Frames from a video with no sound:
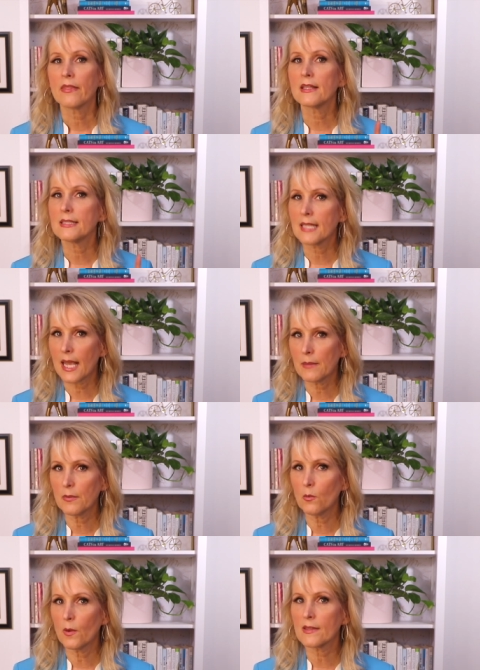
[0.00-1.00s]
the
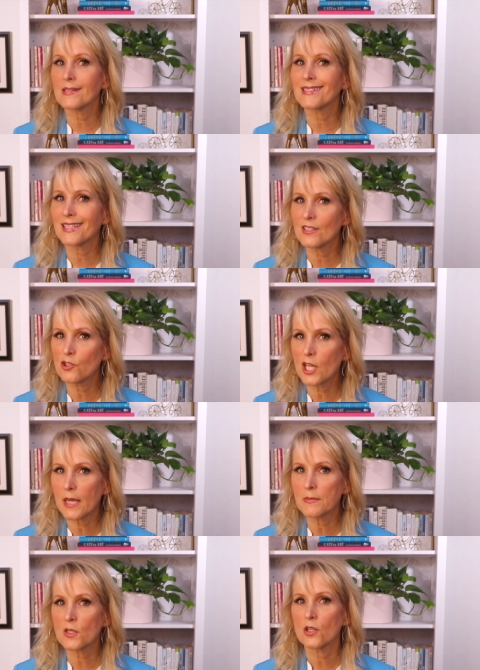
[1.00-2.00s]
table with 6
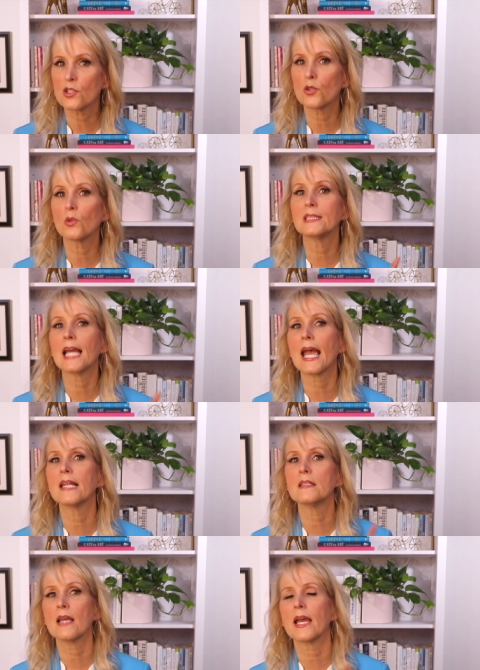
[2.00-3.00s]
jams sold
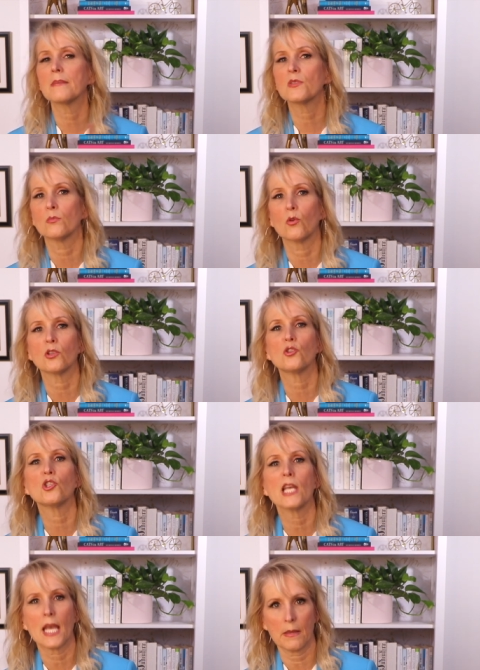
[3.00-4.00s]
10 times more
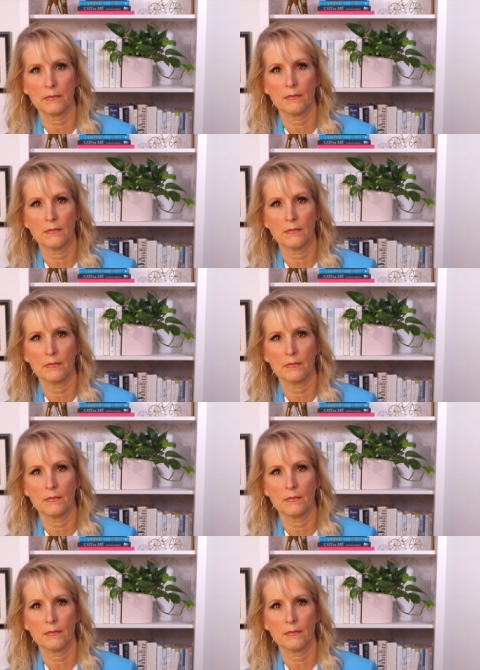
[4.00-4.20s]
jam.